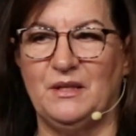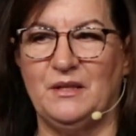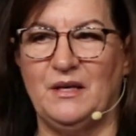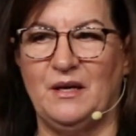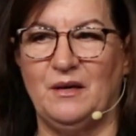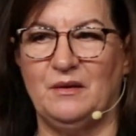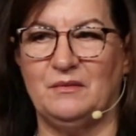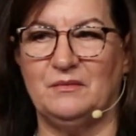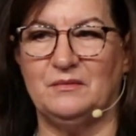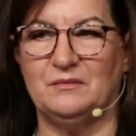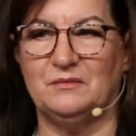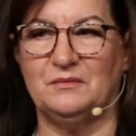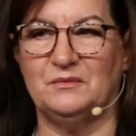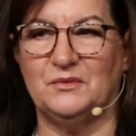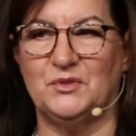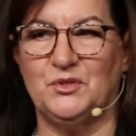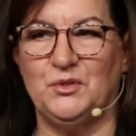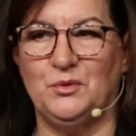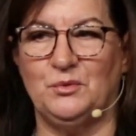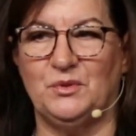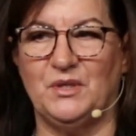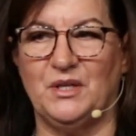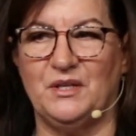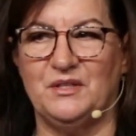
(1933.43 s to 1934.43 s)
that
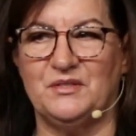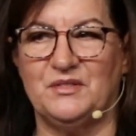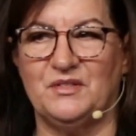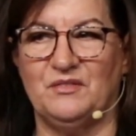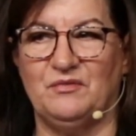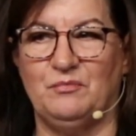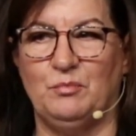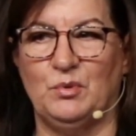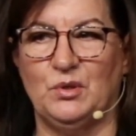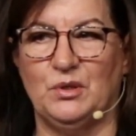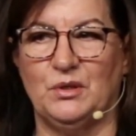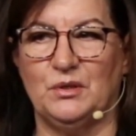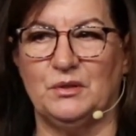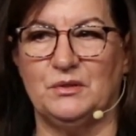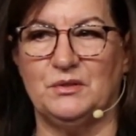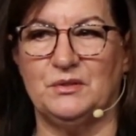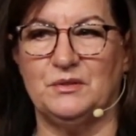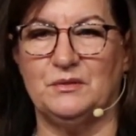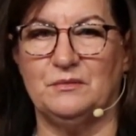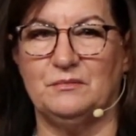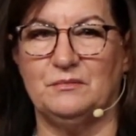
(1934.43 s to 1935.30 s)
suitcase of books.